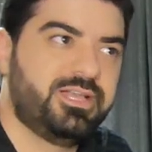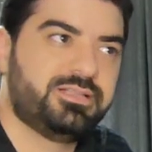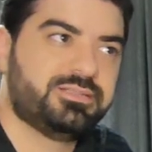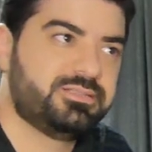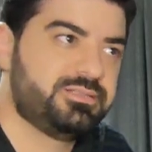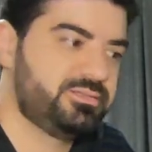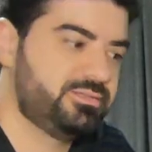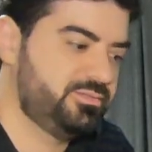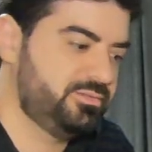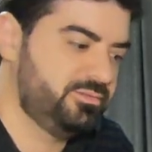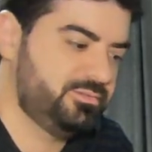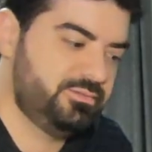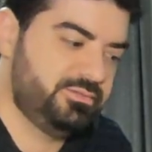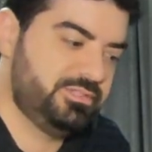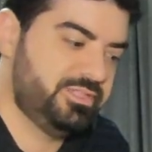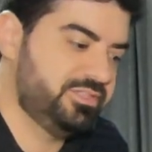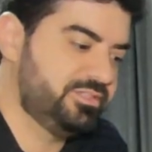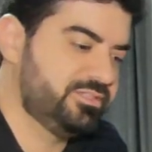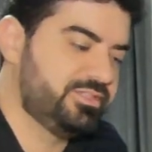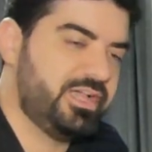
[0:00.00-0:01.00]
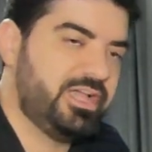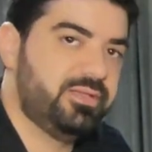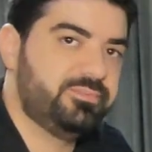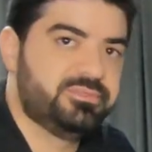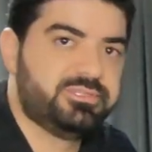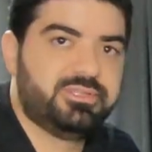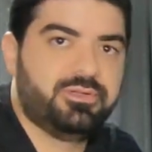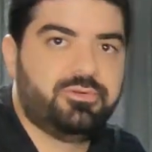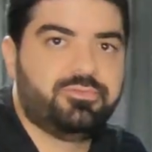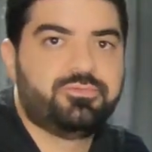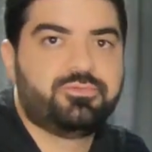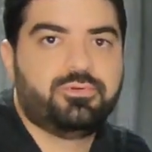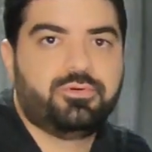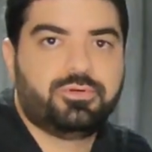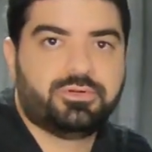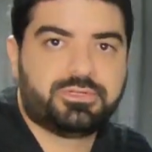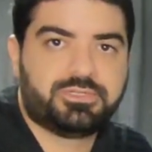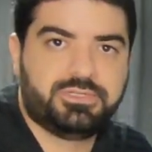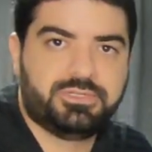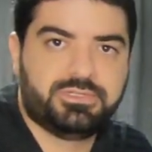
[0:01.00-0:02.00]
S. The times, of
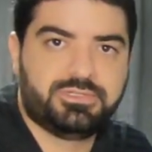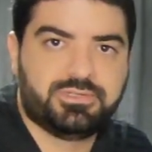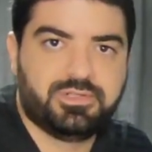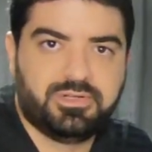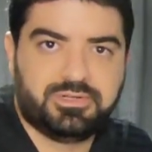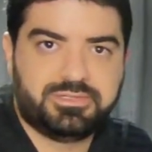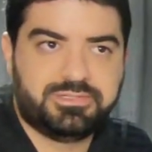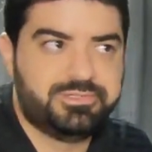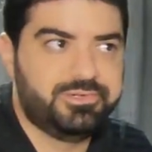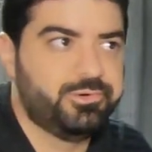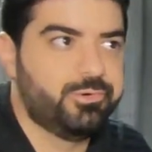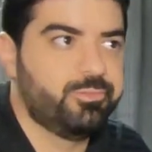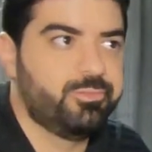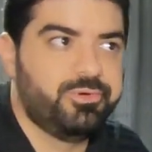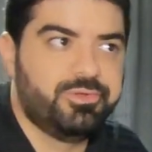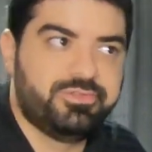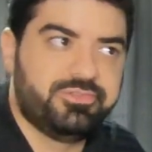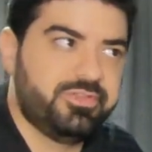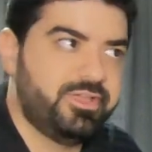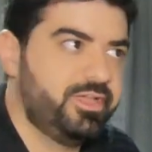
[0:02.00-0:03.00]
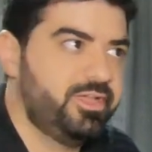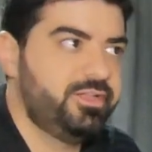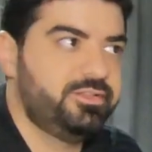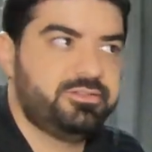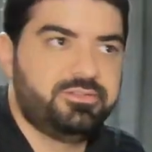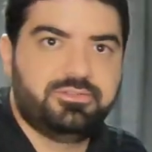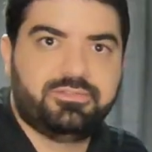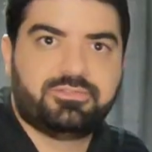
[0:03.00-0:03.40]
course, it's not 0.8.